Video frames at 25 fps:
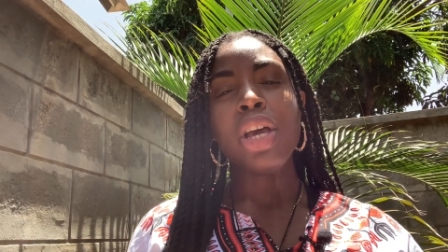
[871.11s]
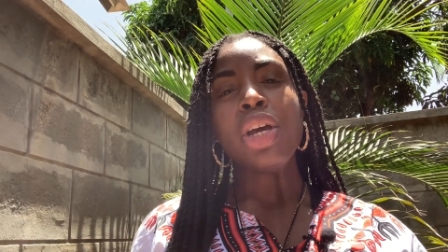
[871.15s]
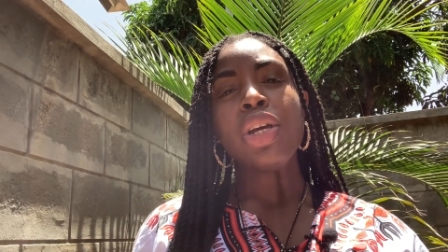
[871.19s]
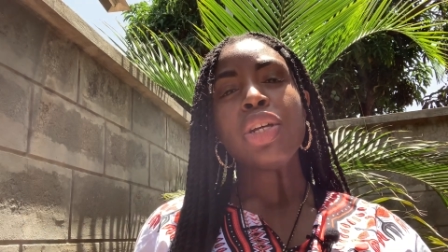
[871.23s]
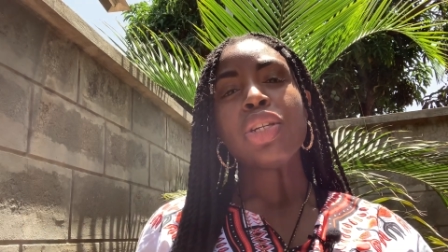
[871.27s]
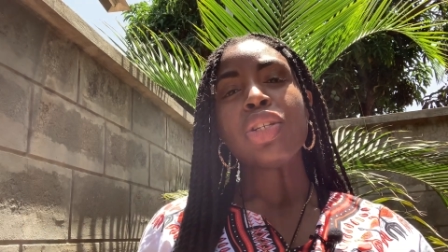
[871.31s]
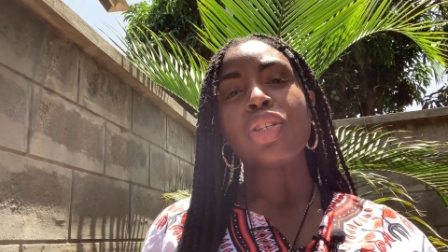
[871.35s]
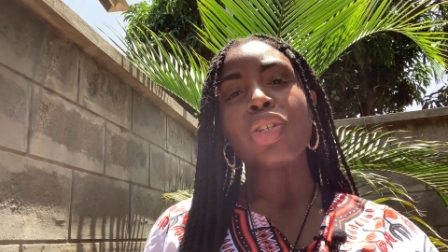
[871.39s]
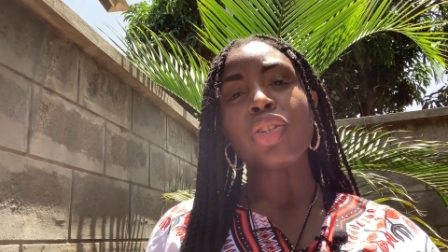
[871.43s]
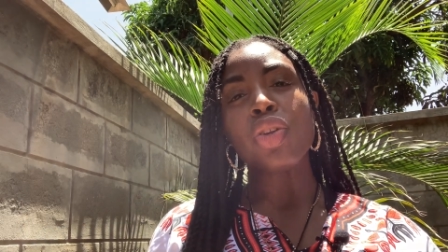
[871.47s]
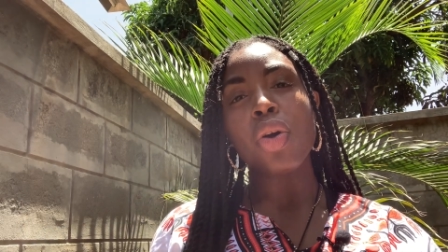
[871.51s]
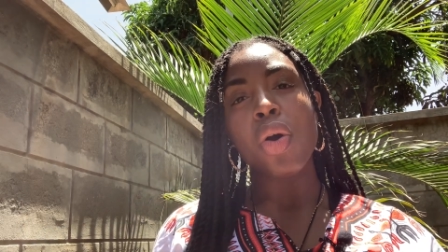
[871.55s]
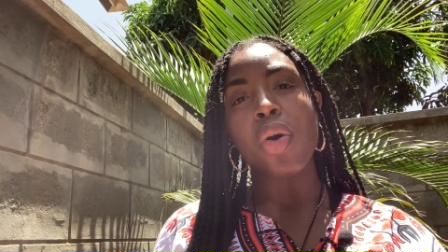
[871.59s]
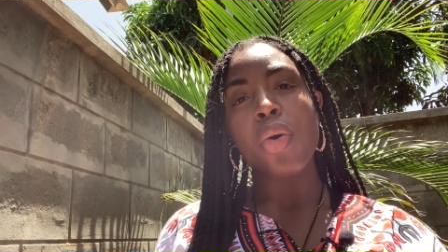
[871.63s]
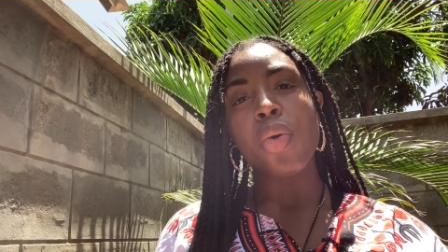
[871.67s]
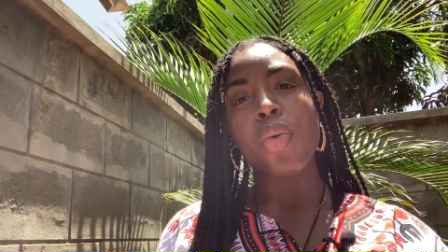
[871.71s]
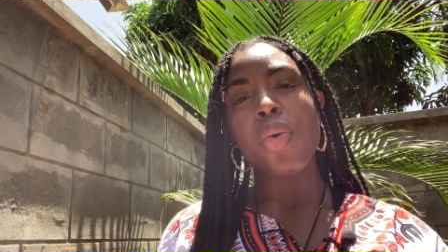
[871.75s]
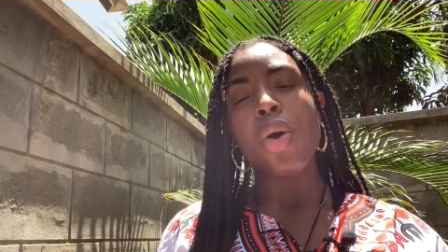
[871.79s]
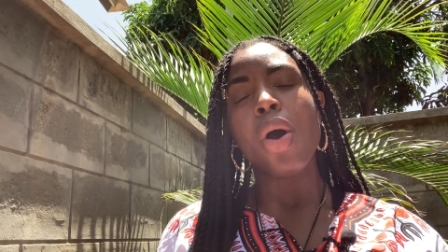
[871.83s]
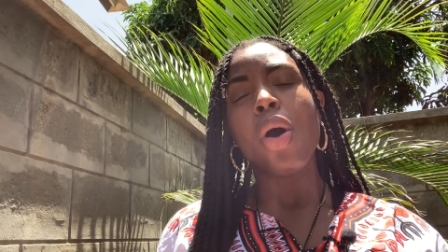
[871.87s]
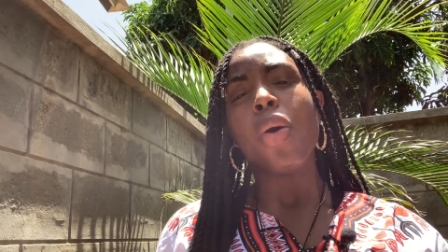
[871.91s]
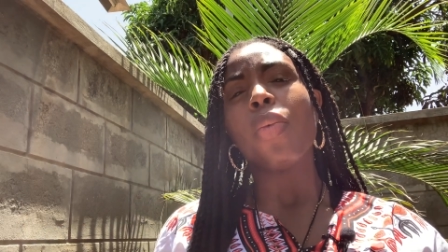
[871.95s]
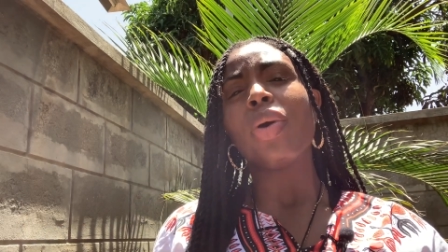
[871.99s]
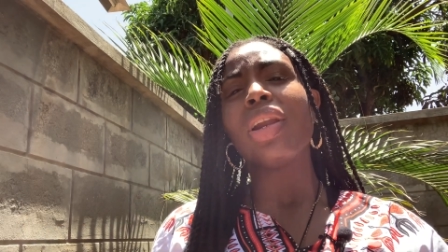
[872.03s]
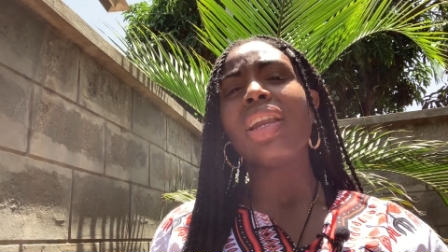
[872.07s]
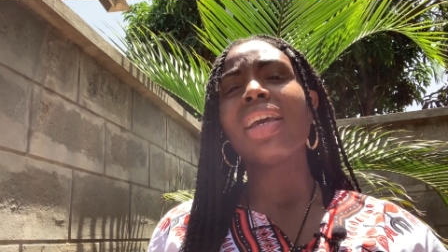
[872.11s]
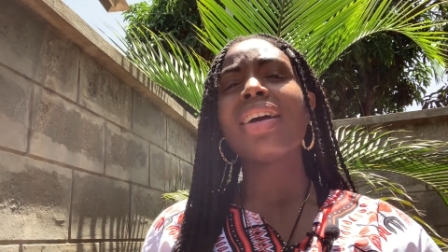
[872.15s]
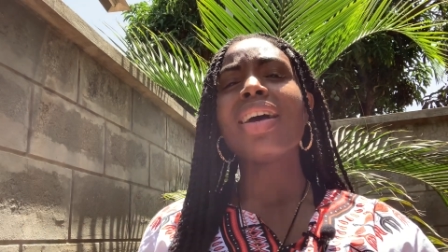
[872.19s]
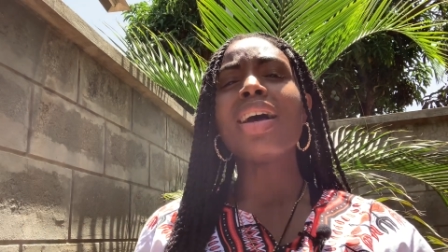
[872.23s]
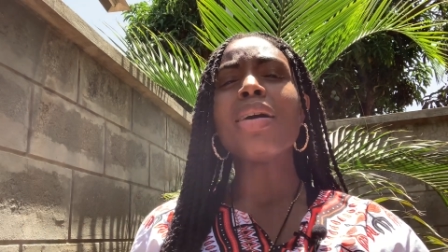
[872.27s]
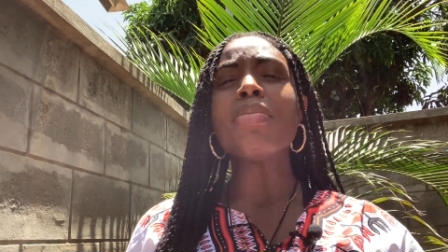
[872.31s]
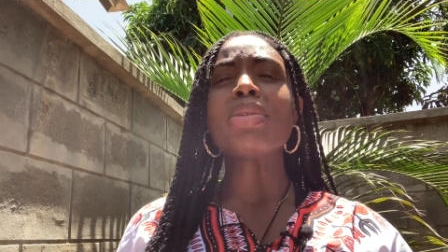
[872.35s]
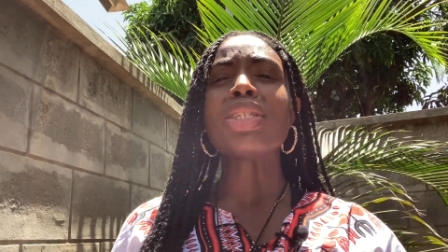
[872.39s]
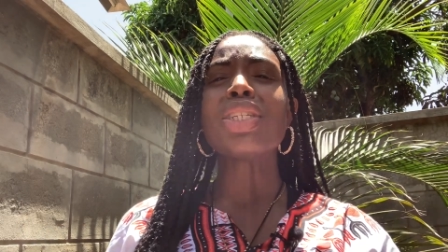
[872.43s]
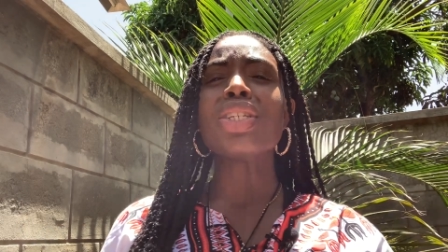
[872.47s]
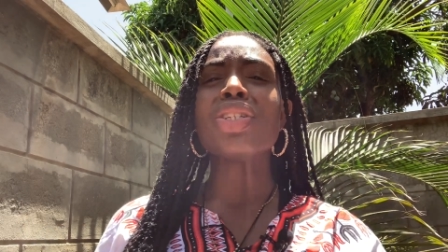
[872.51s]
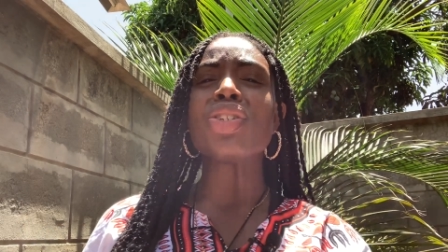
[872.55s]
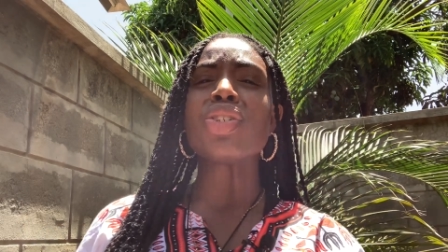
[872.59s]
So when it
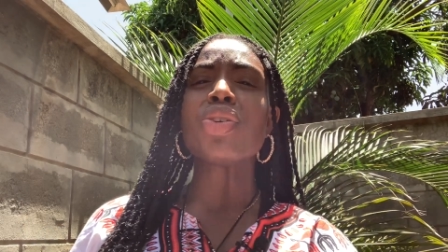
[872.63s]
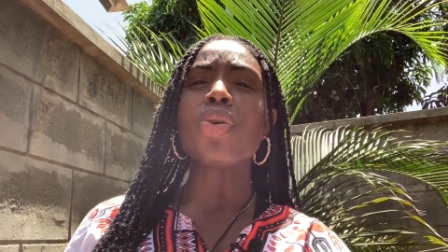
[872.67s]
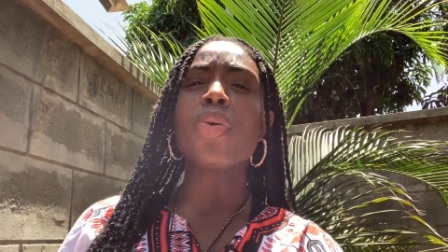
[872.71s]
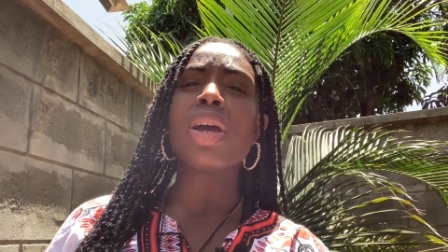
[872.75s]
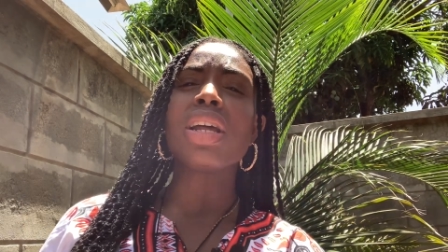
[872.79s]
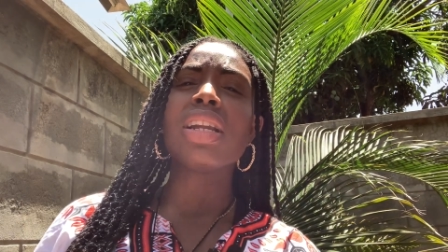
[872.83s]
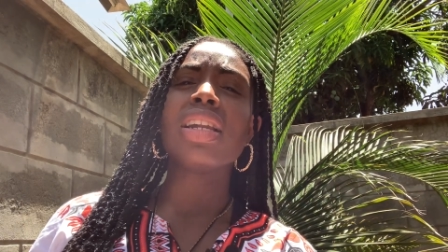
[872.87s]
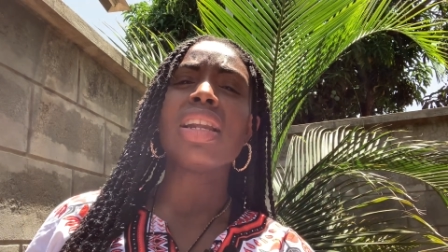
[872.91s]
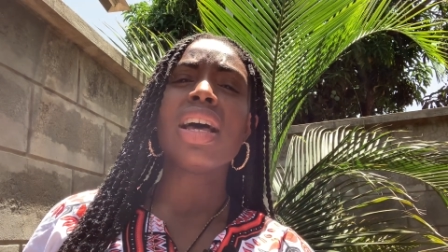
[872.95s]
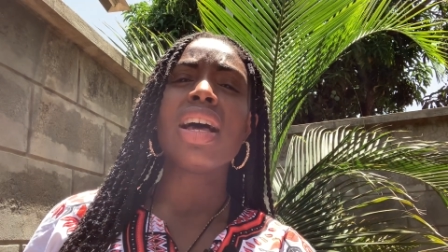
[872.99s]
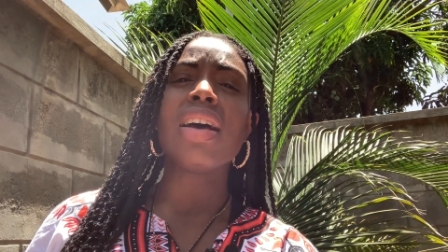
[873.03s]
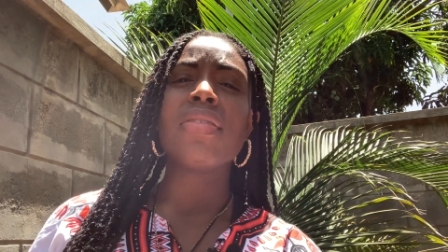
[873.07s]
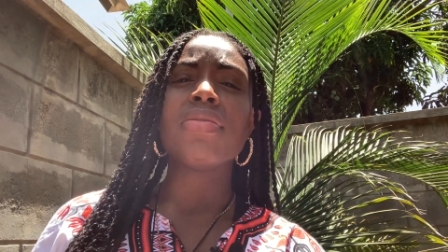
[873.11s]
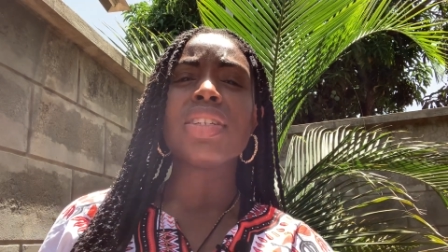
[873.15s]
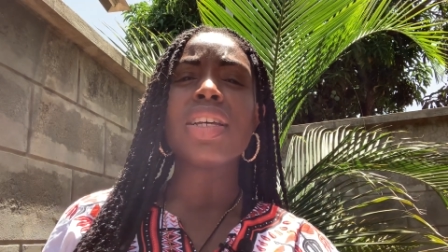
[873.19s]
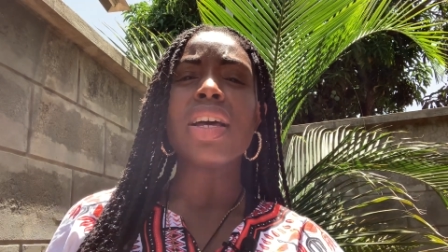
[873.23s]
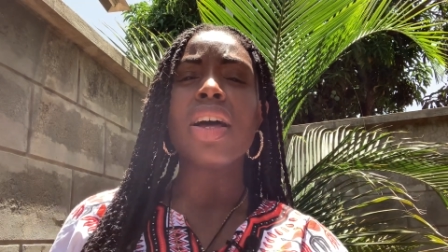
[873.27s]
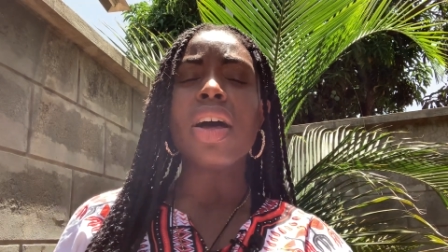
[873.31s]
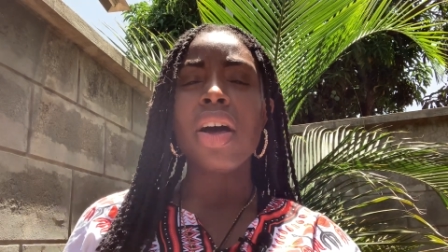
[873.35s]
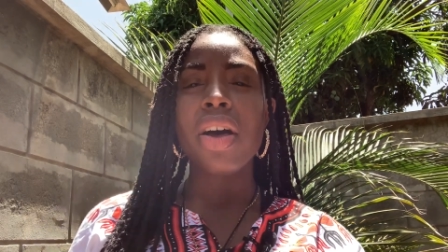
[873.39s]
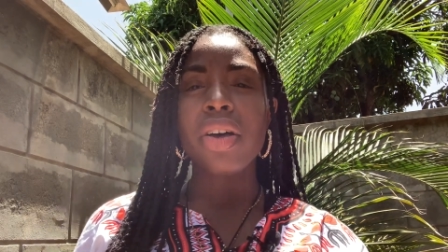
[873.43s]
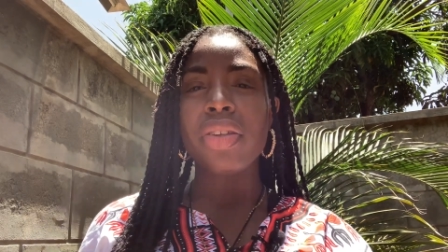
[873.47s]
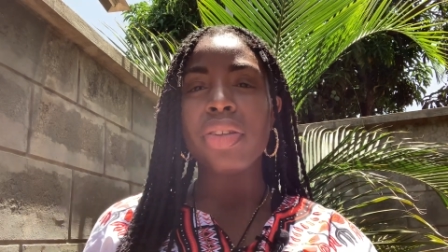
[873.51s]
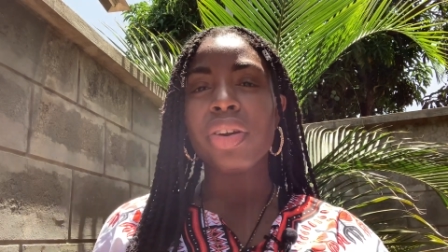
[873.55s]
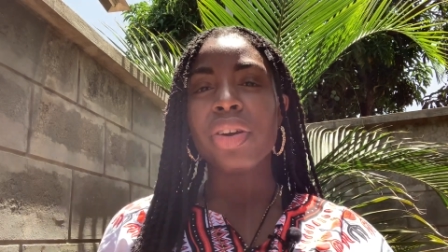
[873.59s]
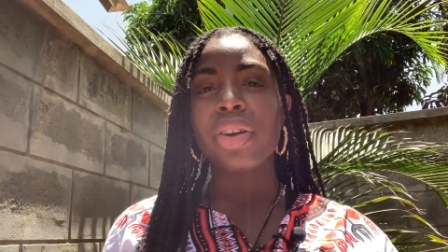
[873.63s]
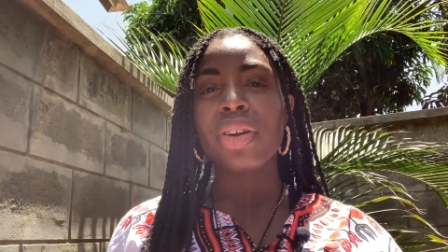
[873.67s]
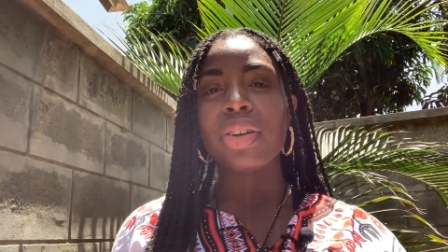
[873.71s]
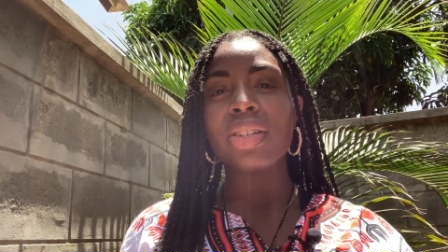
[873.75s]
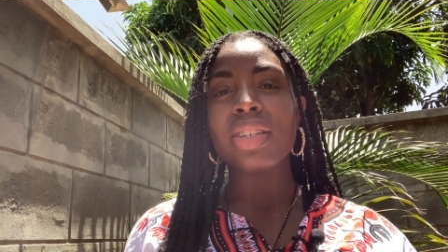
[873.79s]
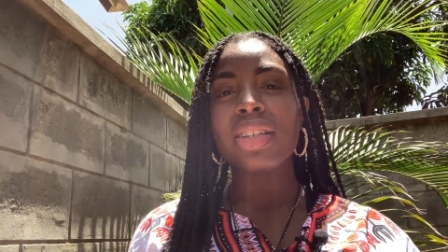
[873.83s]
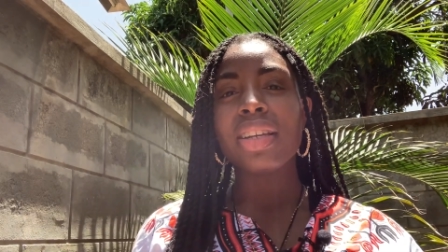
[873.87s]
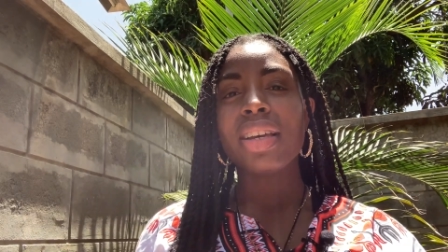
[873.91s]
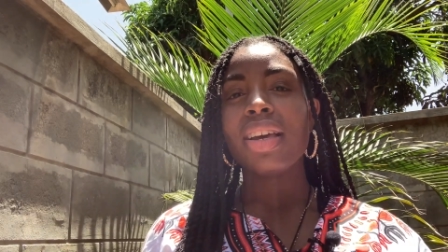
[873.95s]
comes to showing love to others,